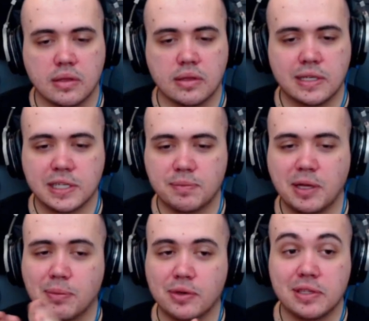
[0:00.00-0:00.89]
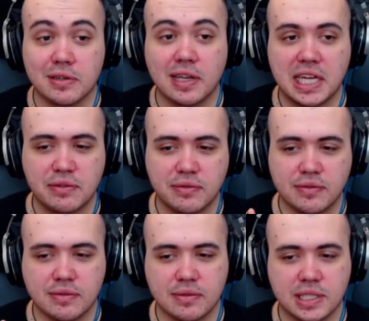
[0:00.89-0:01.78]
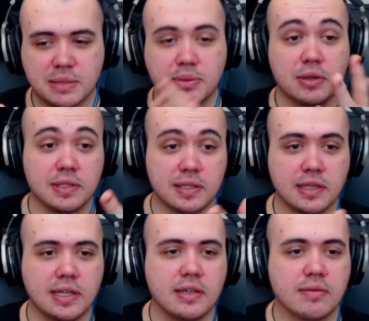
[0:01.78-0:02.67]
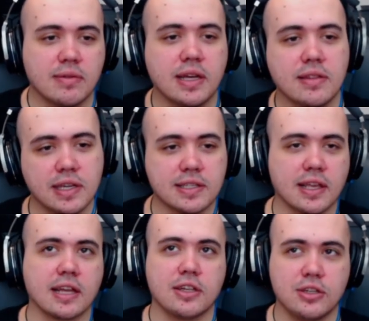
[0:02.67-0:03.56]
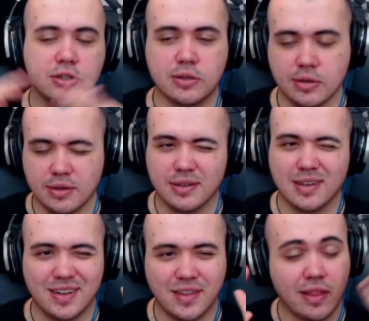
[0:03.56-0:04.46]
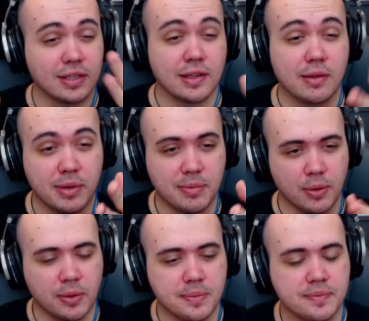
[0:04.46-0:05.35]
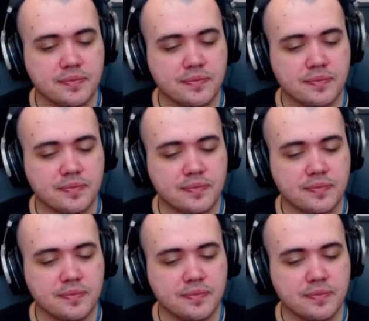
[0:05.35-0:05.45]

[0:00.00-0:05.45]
there's people in your life, supposedly, right? There's like you, and then there's other people.